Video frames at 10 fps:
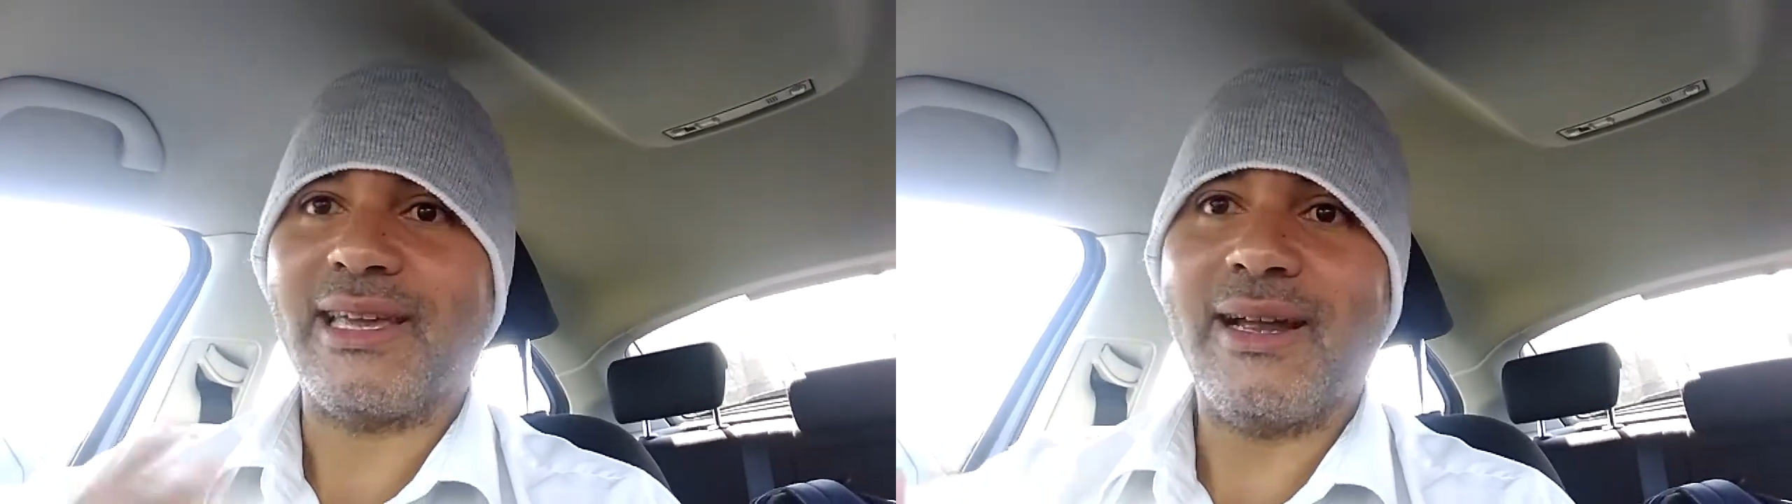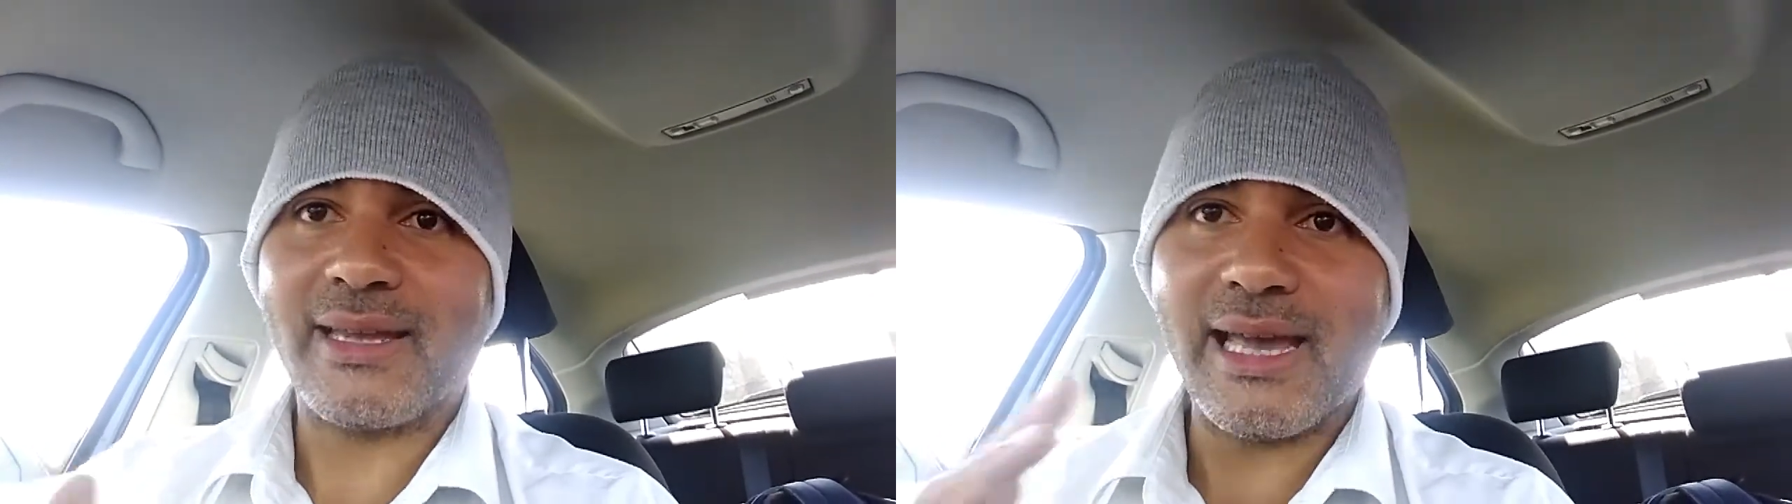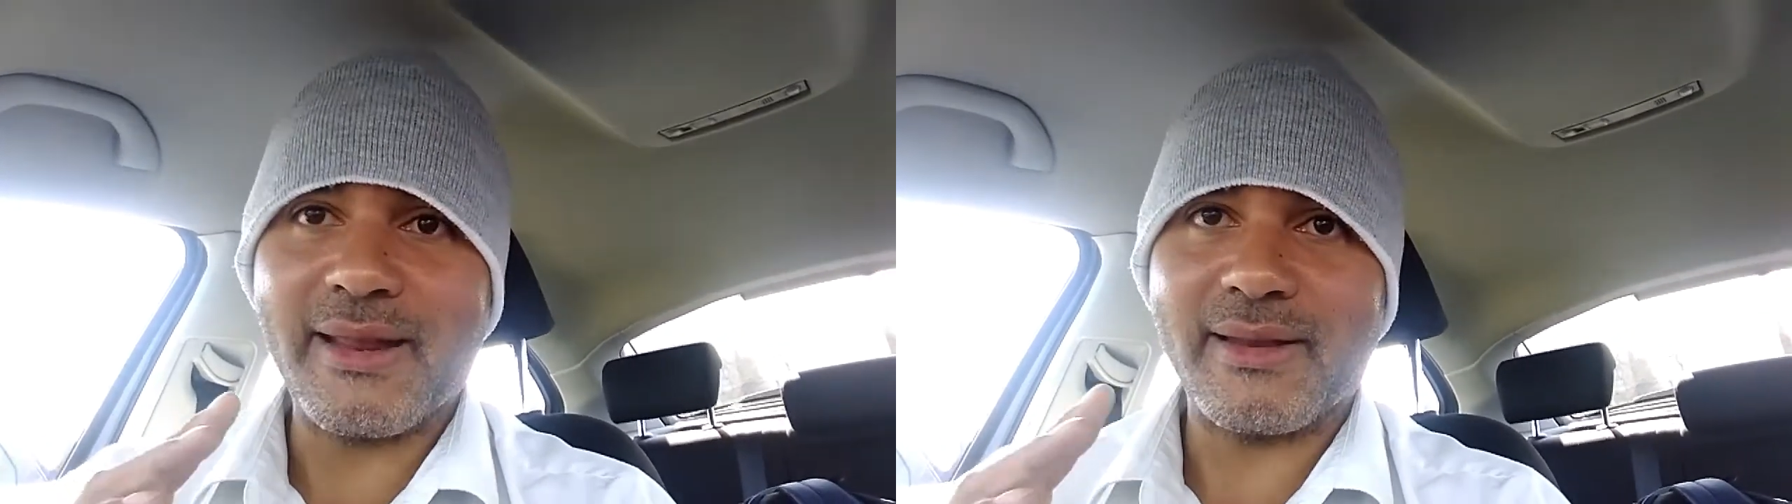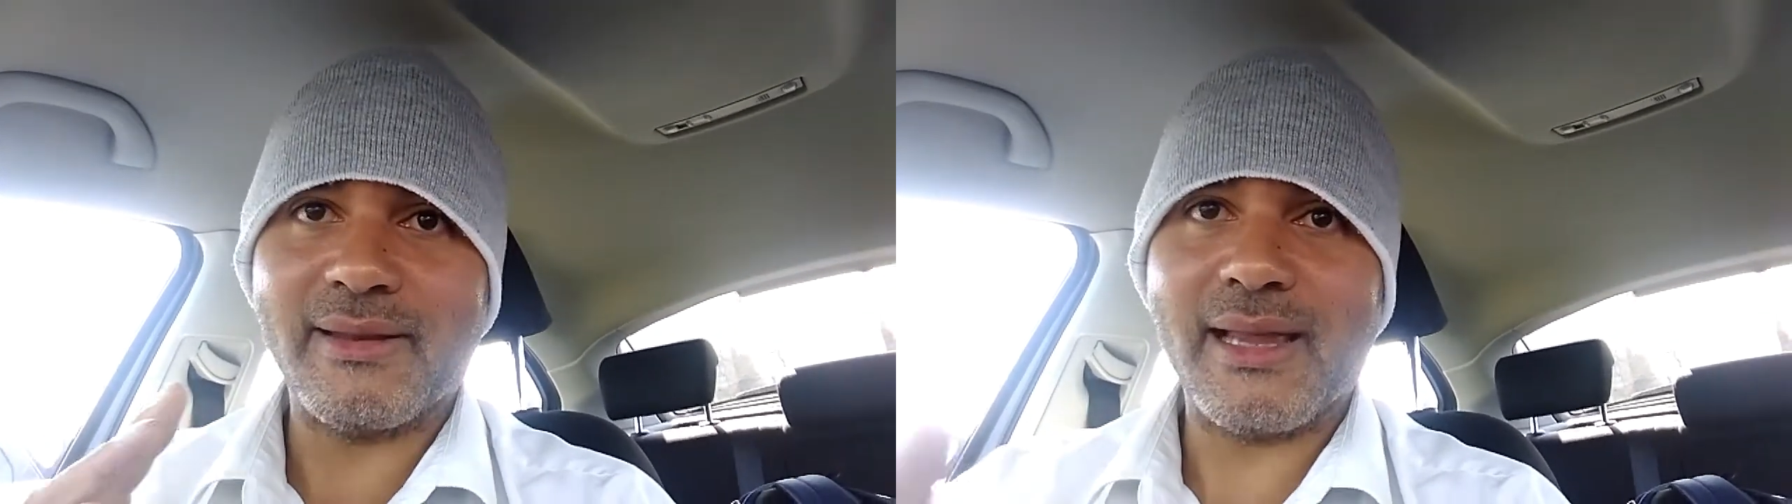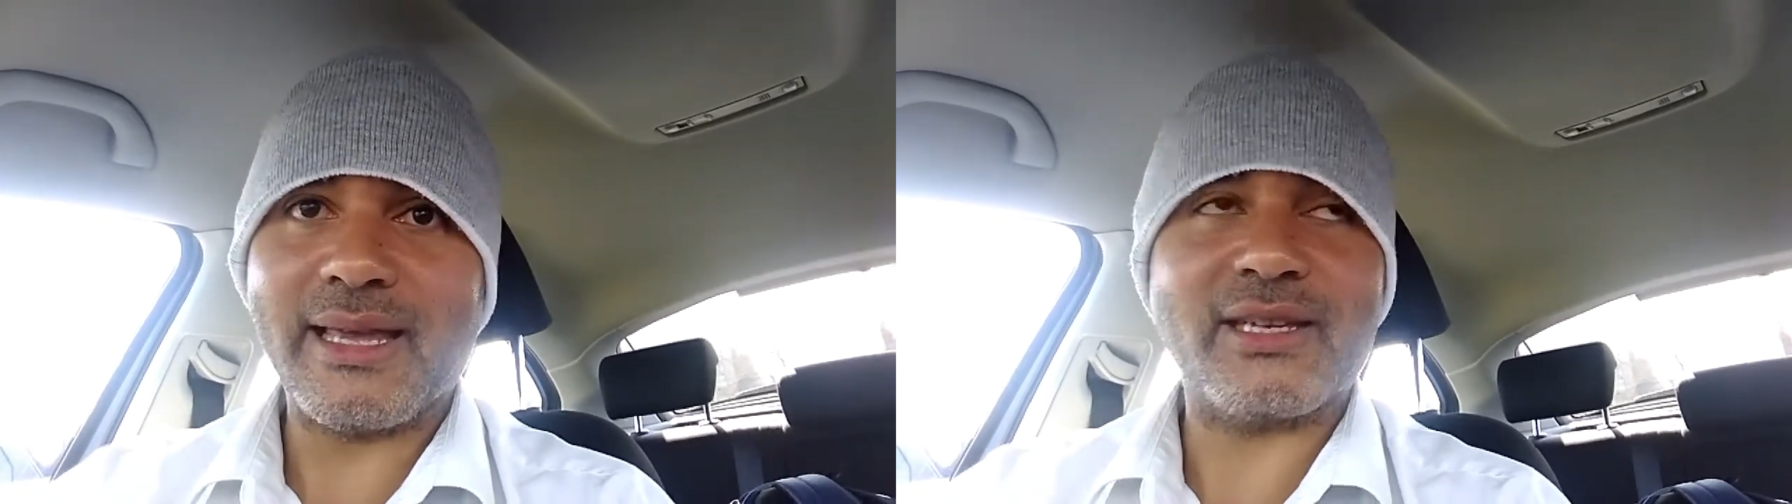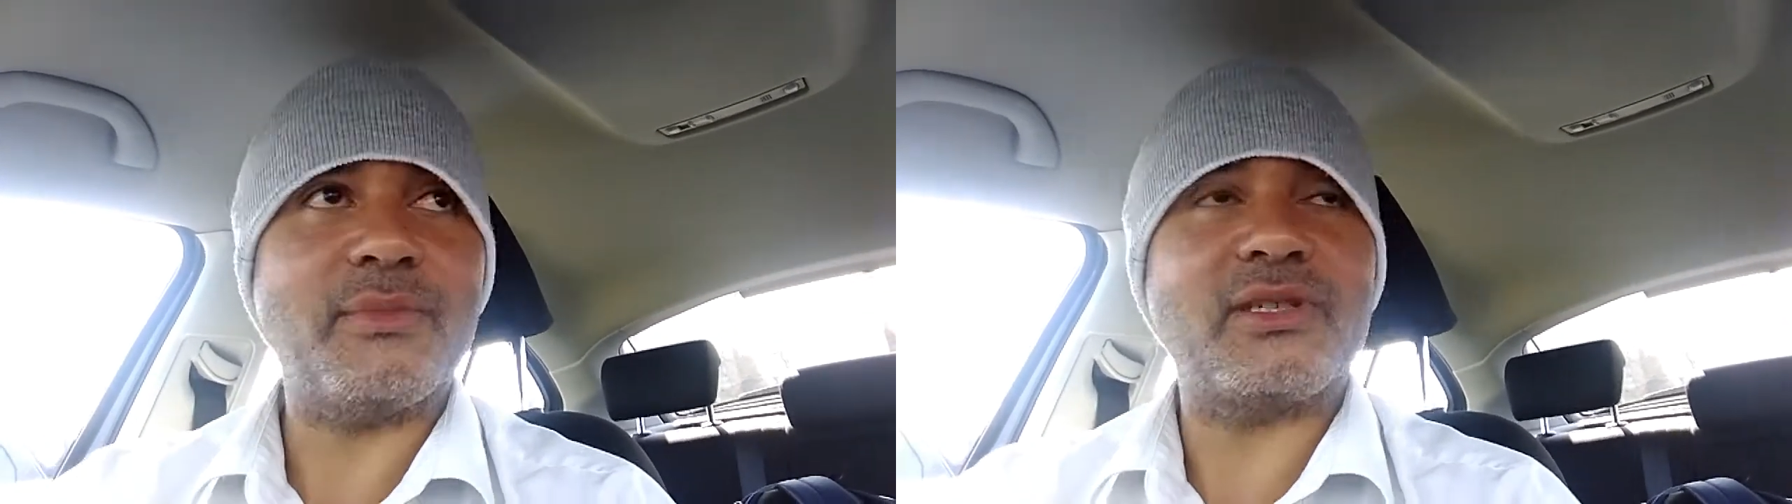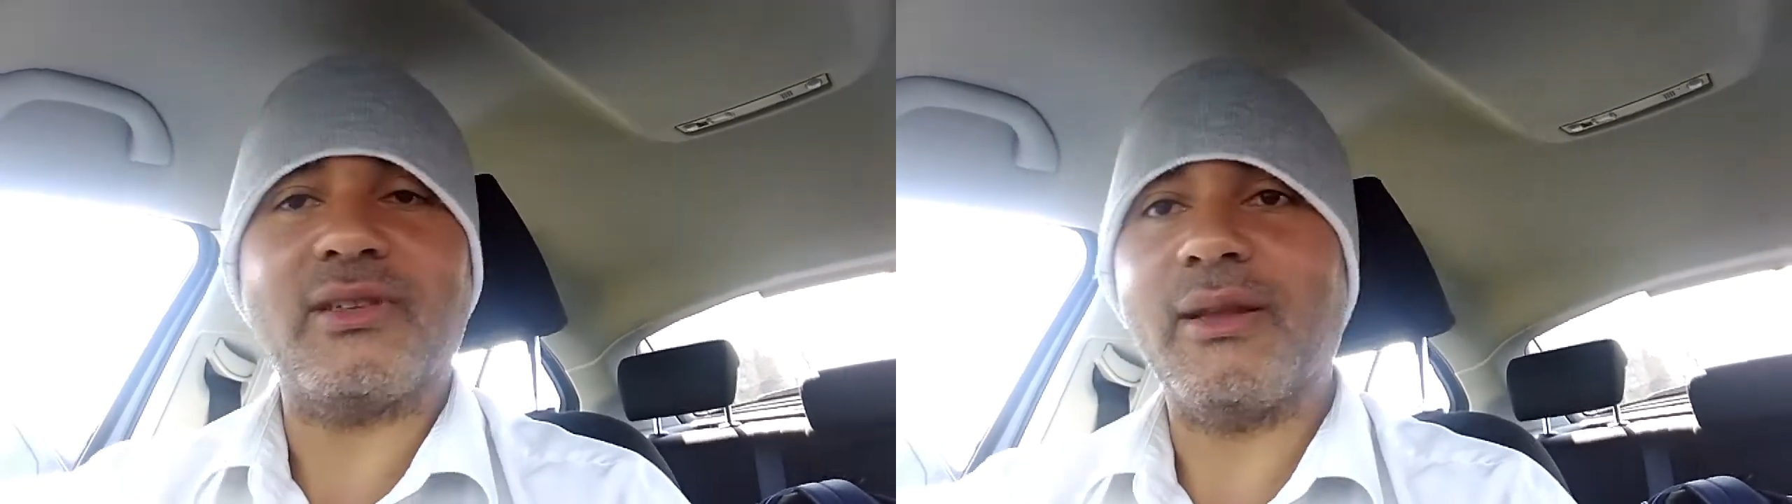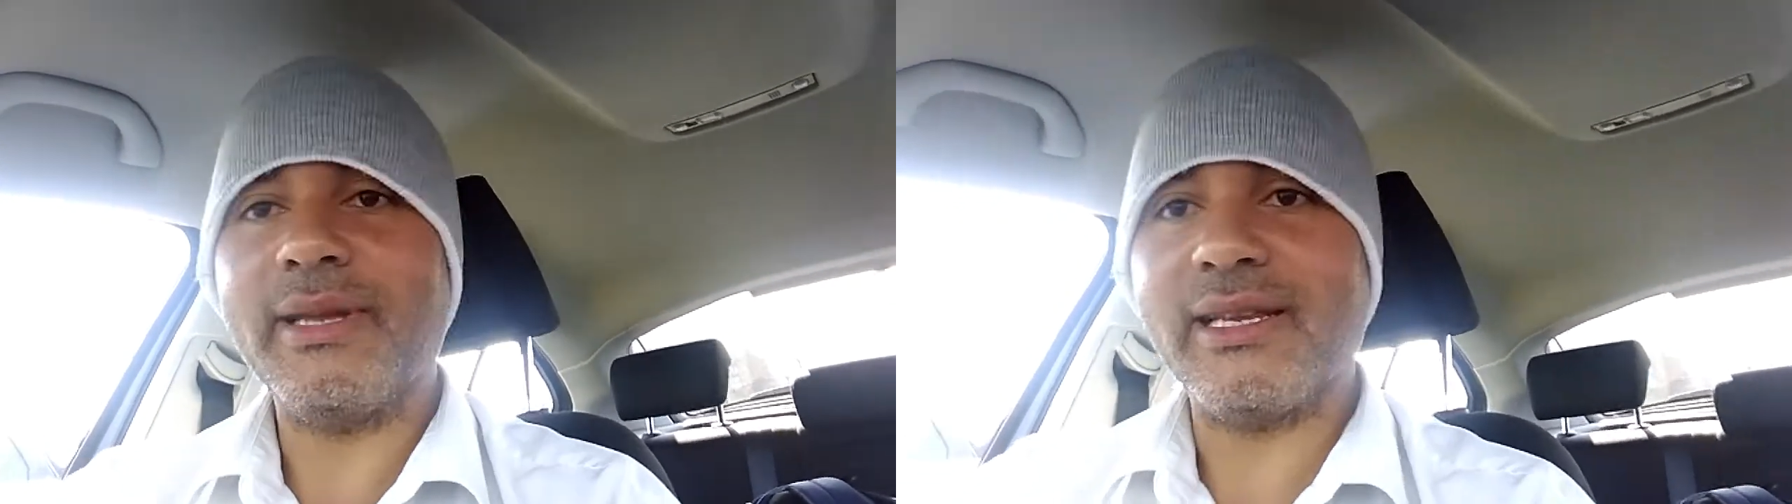can't get anything like as much
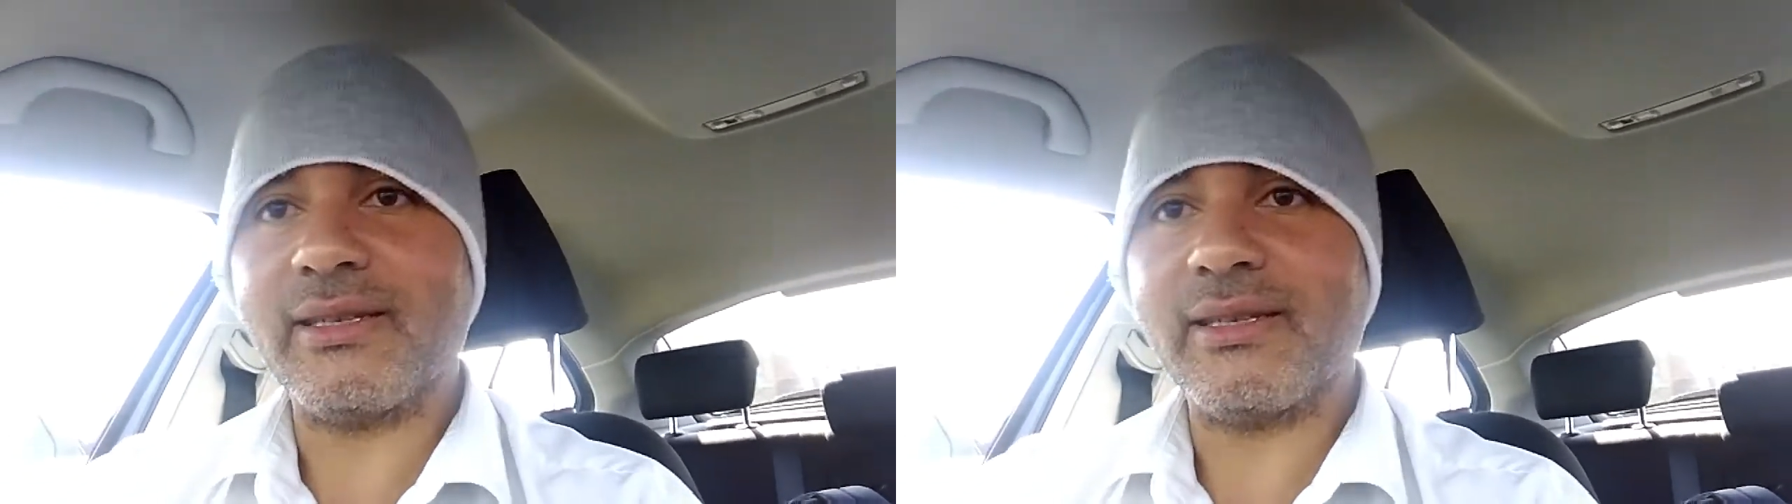done.